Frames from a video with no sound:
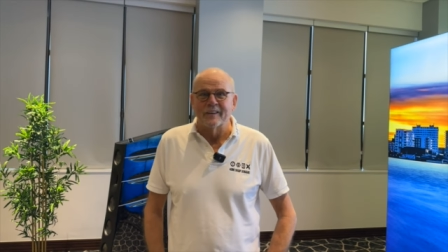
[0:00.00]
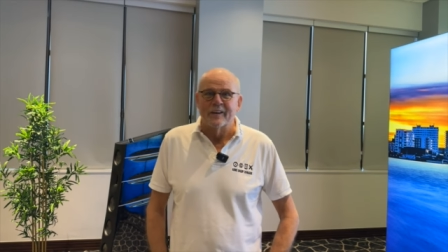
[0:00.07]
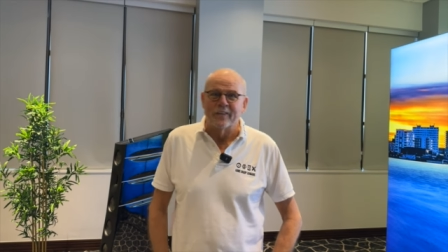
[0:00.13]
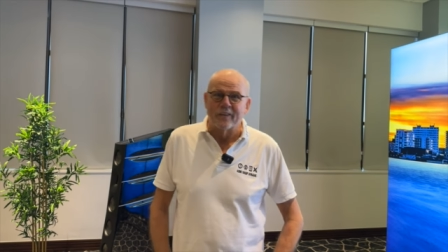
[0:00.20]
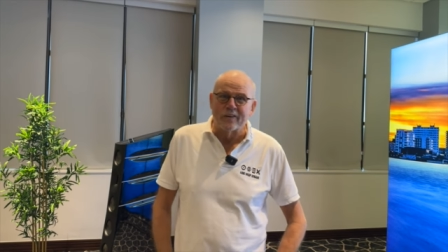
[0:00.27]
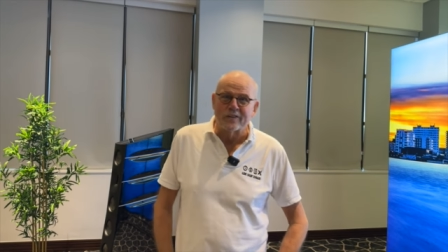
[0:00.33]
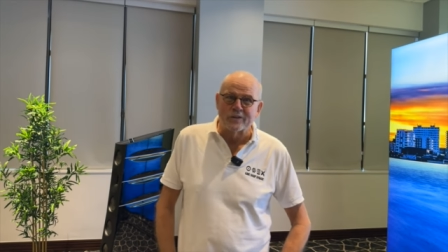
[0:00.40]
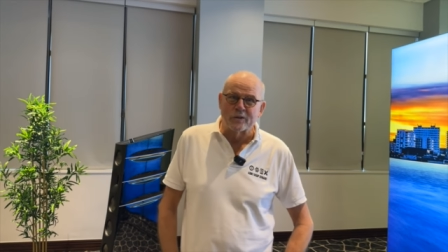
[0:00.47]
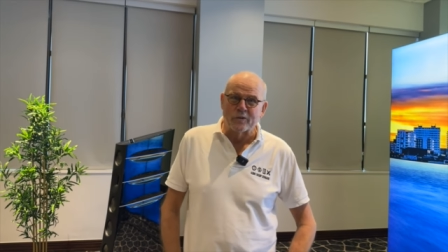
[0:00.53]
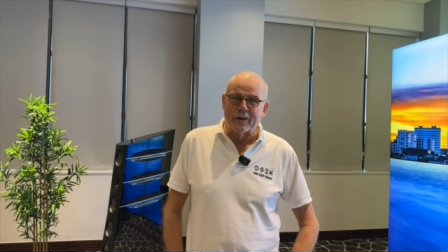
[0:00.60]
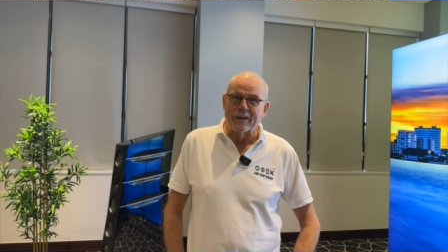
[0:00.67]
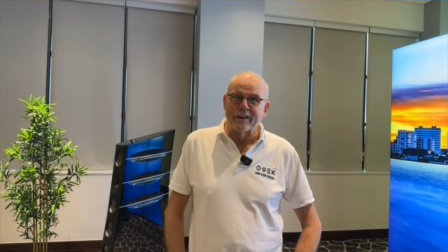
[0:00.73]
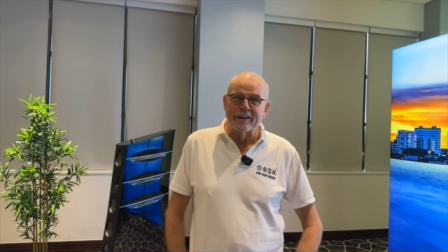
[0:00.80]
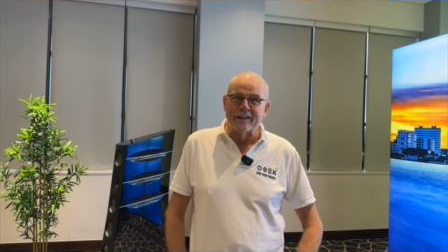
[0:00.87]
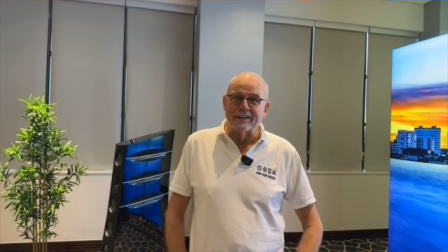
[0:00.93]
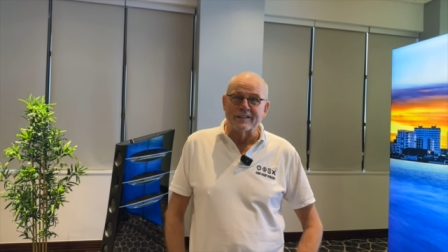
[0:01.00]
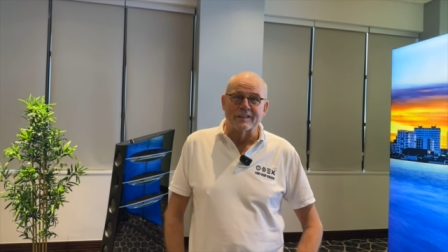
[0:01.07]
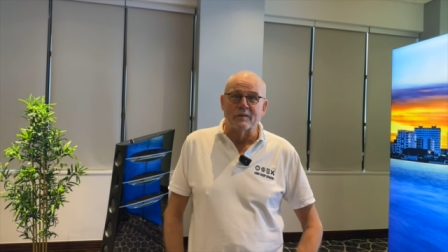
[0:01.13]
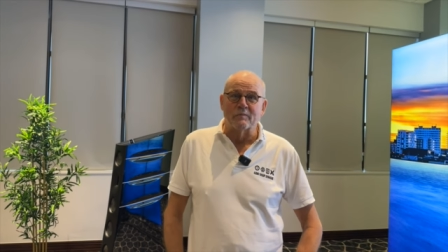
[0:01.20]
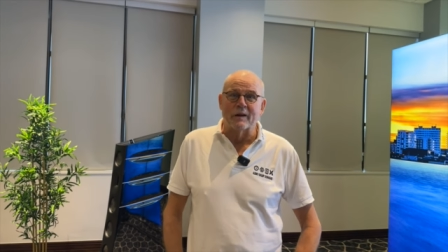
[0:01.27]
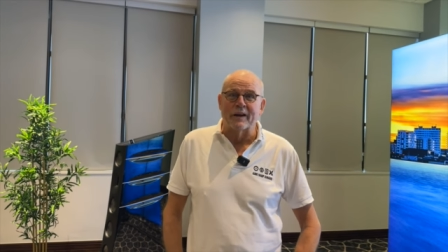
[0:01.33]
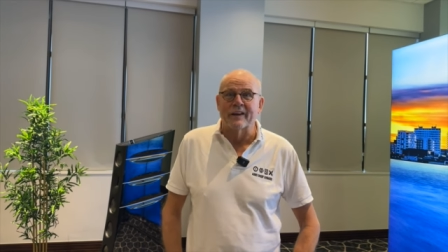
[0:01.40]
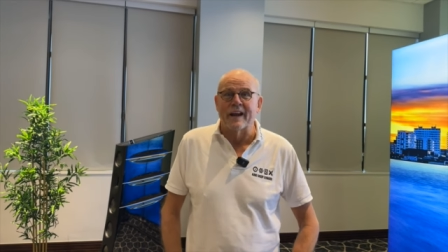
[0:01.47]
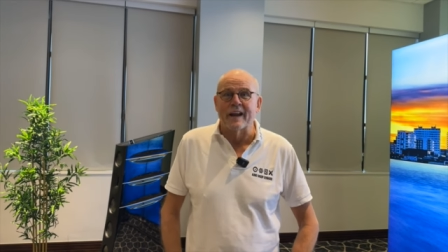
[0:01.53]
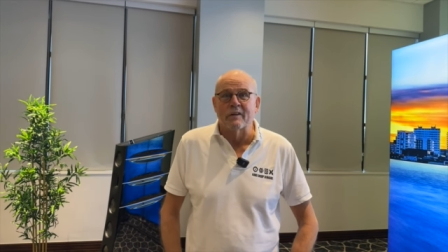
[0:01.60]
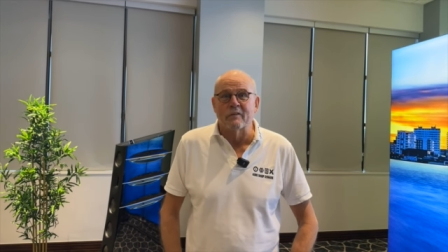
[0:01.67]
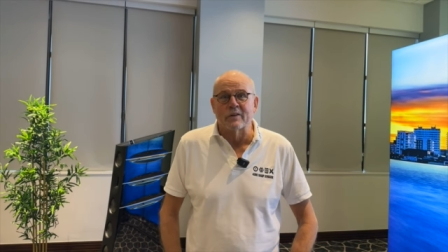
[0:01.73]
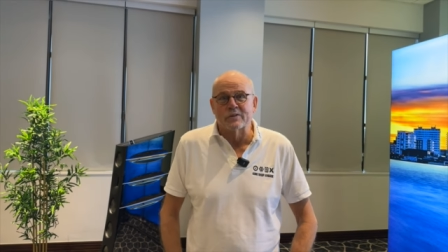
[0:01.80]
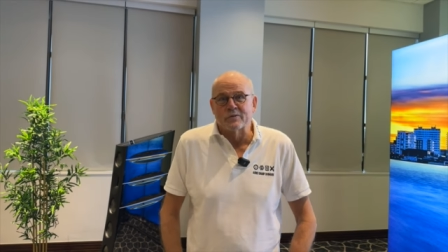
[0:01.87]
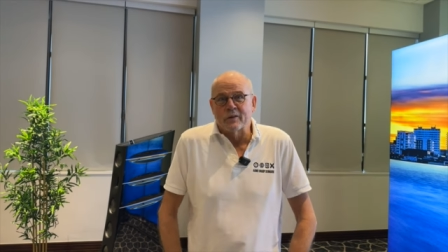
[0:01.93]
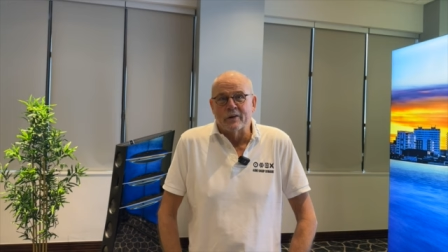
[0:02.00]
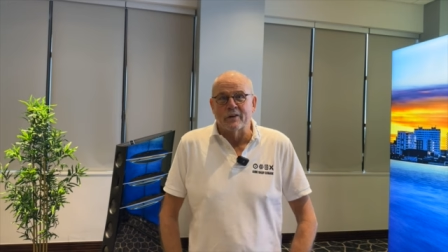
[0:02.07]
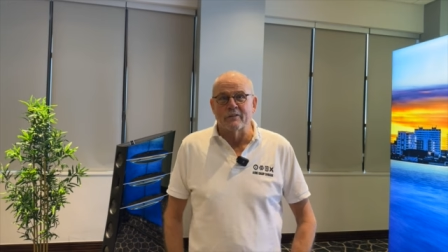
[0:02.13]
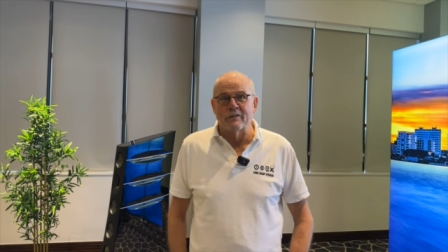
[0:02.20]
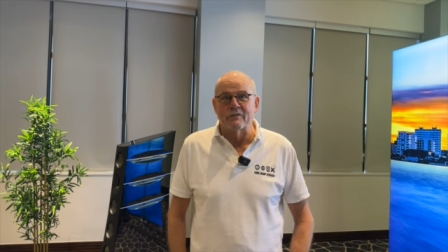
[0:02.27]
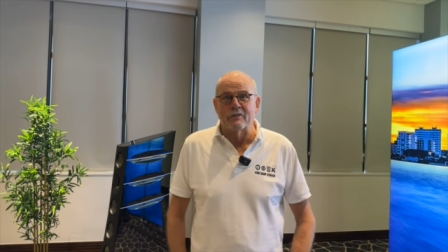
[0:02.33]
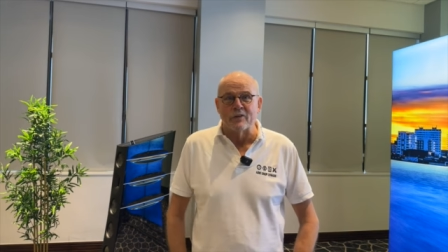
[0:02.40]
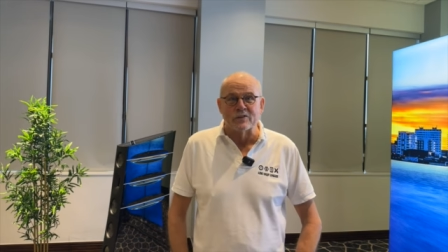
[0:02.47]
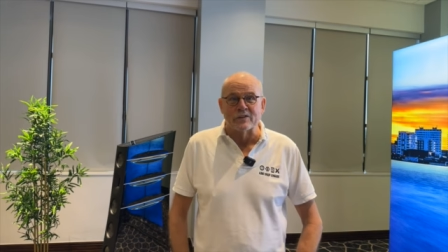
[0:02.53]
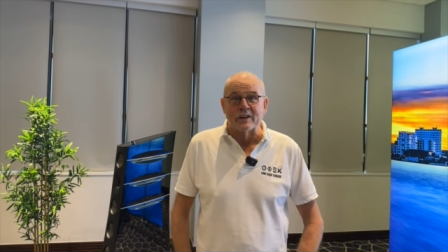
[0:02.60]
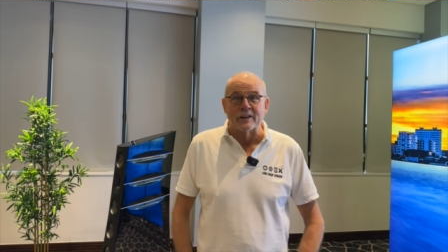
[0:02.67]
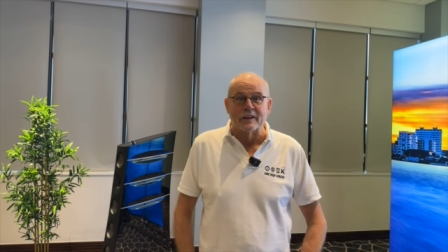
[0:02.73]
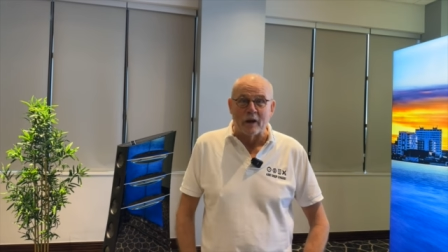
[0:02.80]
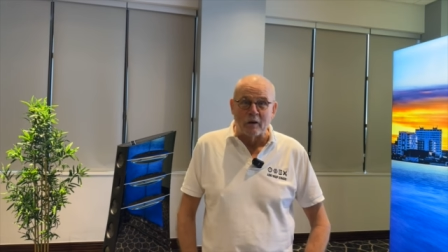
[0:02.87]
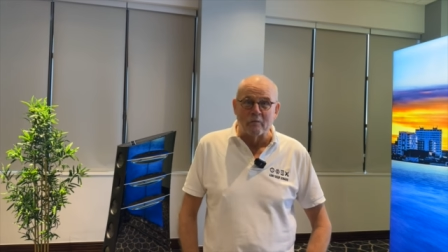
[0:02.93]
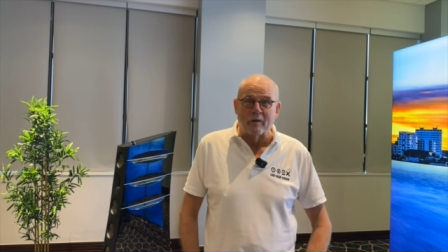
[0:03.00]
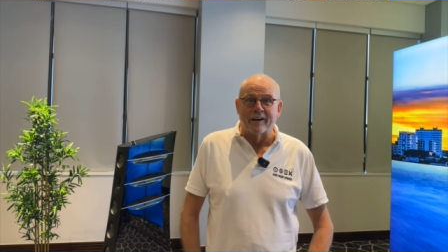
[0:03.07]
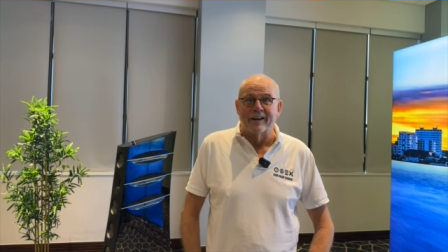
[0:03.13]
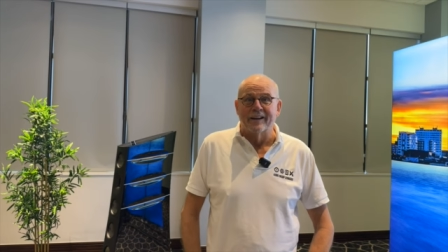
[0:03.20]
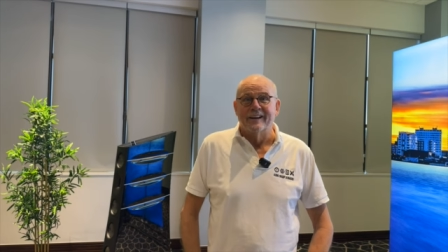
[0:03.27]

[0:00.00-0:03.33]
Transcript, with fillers: also 20 years, and my dad was one of the first in Denmark.